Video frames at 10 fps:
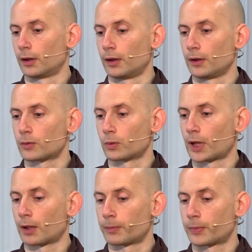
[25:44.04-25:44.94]
Is
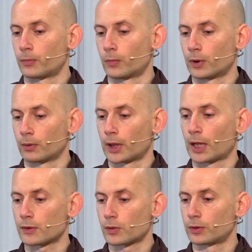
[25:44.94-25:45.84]
what
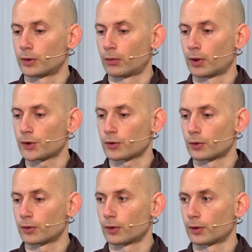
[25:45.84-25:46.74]
answer to the
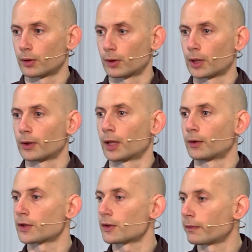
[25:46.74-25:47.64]
question,
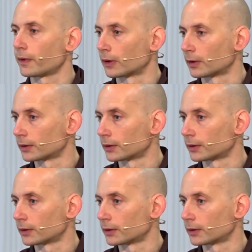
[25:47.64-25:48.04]
how does it feel?